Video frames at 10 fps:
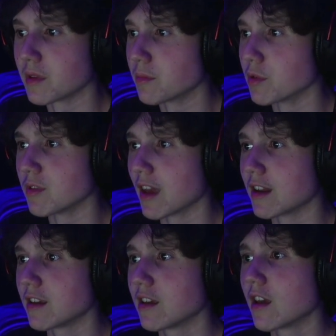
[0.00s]
Blue
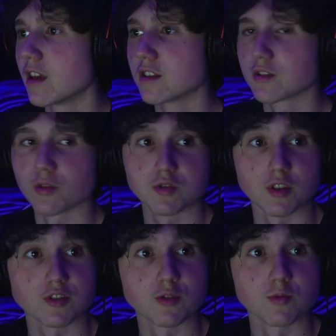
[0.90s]
Yeti. So those are
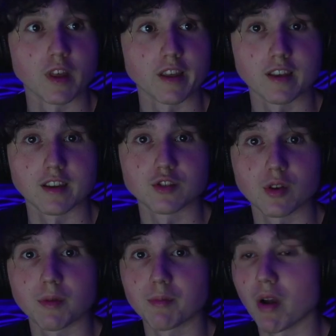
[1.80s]
two
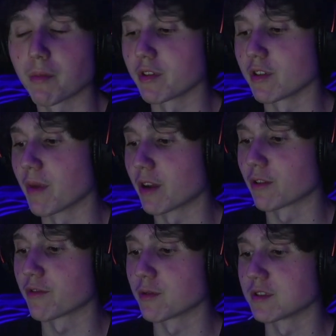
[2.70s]
extremely popular
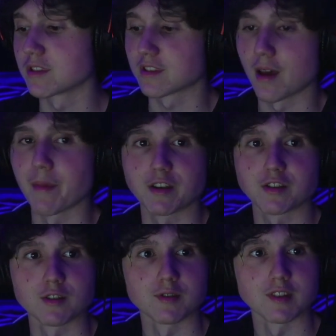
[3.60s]
microphones. I'm
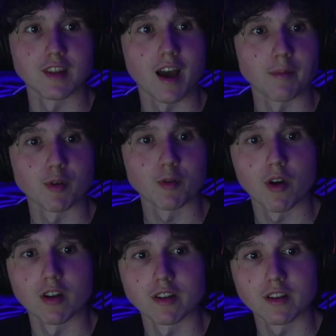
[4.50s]
actually using the Hyper
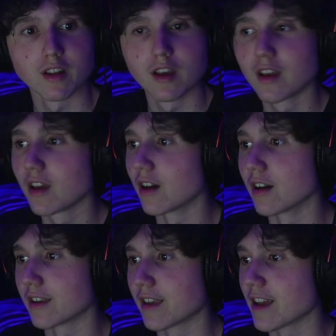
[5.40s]
Quad
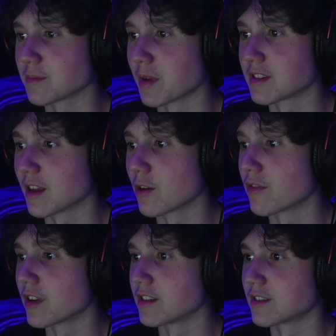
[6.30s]
cast myself,
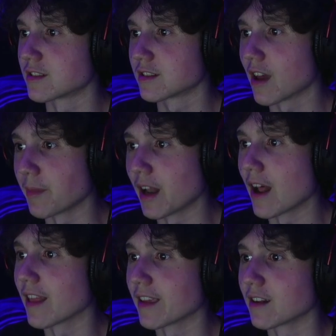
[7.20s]
and I mean, I
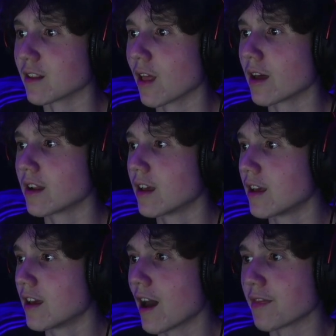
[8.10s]
like it a lot.
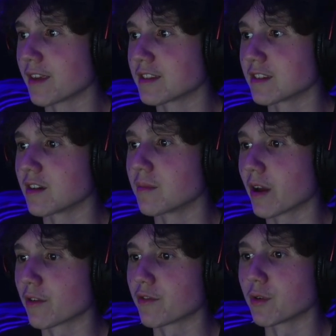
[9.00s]
I think it's a good
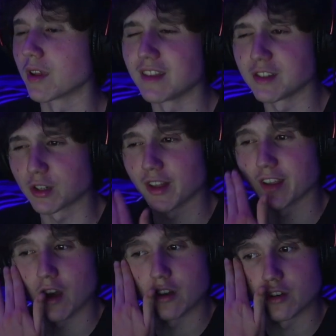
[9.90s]
microphone, and these are
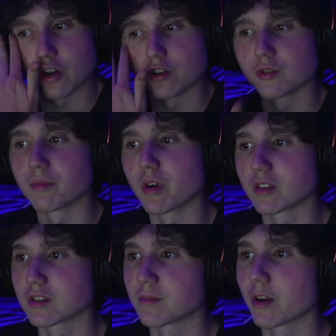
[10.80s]
like under
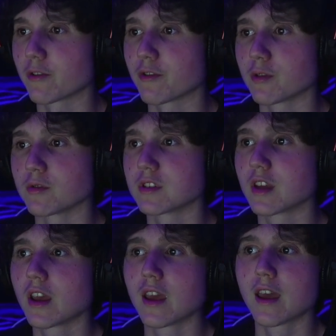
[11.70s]
$100 microphones,
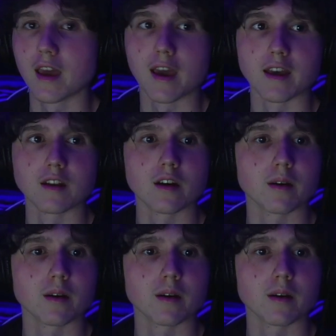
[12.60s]
and